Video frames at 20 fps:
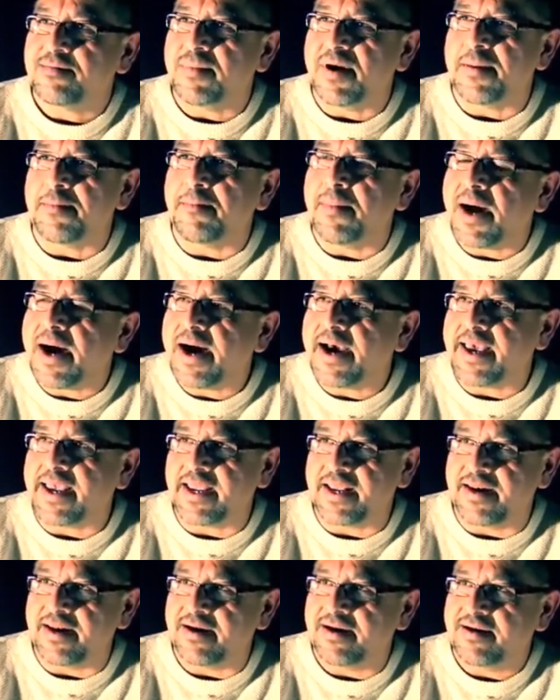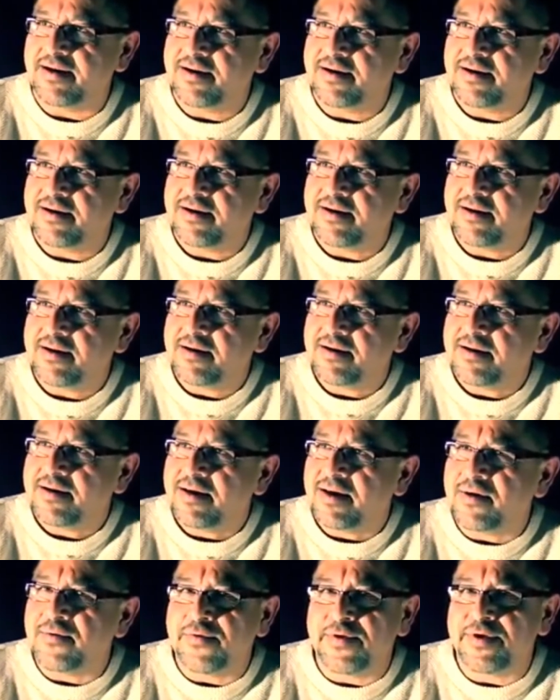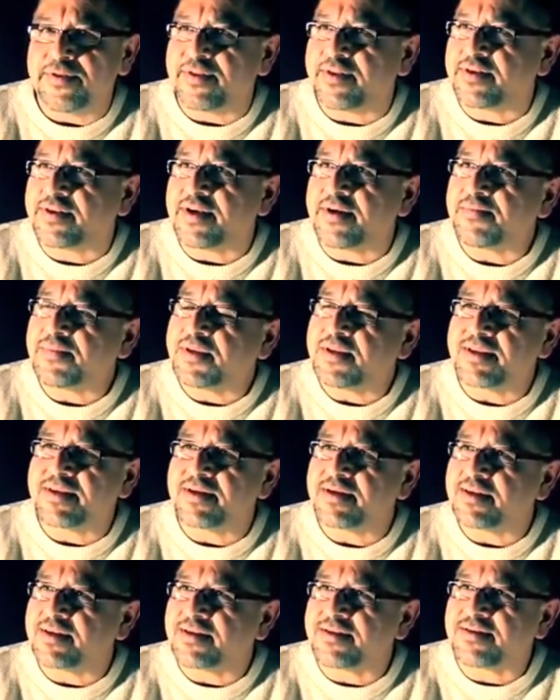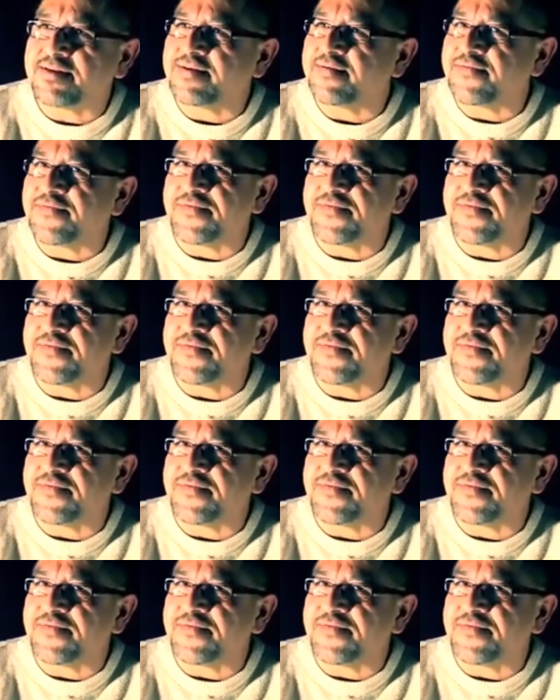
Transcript: my mind, it, it something just,